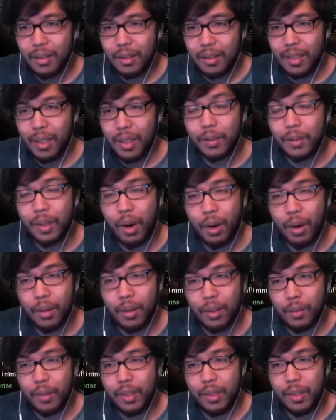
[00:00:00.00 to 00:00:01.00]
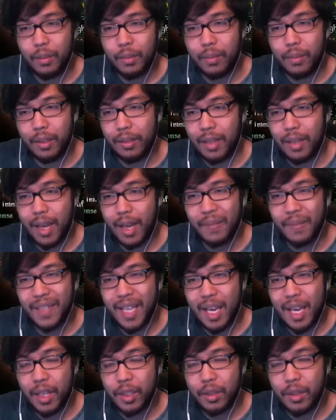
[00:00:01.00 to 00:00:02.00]
It was harder when you didn't have the
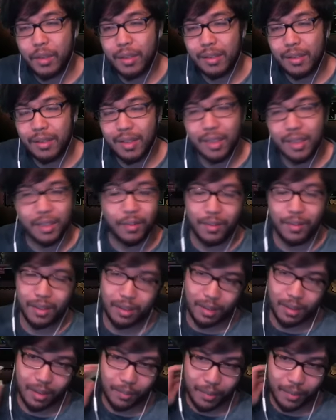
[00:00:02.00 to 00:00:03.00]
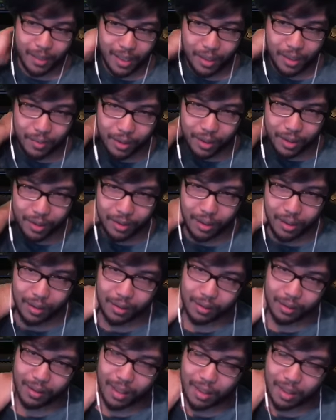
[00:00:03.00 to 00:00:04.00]
extra accessory slot, but now it's just like,
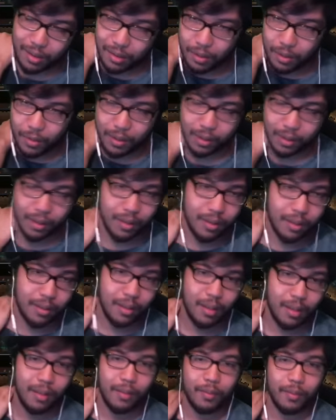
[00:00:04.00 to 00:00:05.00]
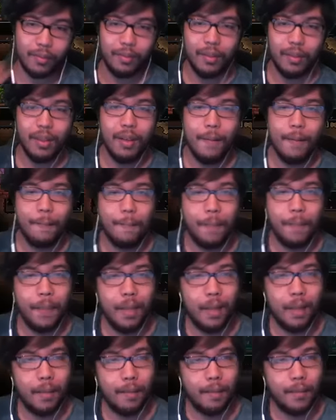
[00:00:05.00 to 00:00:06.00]
God, so much good stuff.
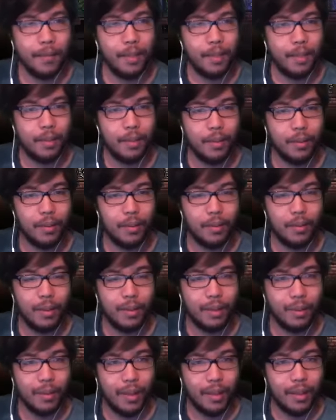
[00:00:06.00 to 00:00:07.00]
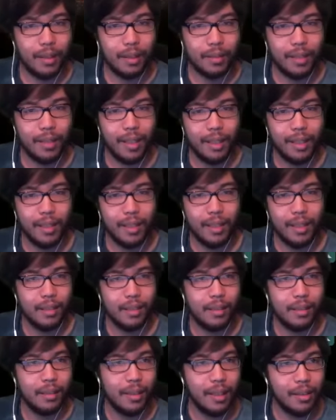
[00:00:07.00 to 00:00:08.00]
So while we're waiting on that
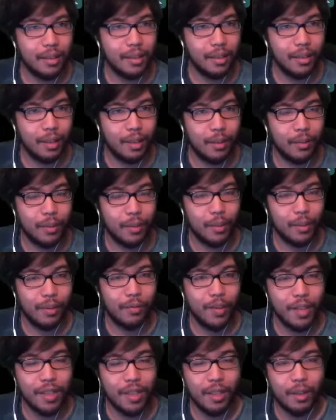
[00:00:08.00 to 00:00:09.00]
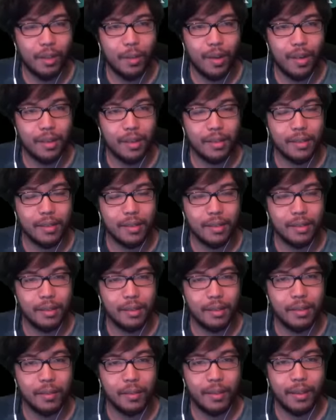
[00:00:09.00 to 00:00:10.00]
end, let's go do a fishing quest
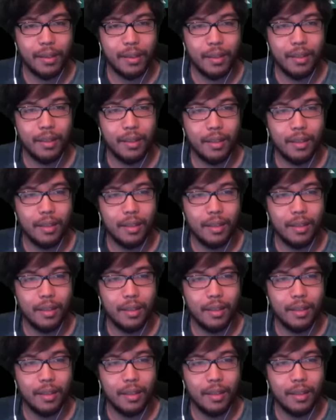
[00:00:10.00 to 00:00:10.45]
because we need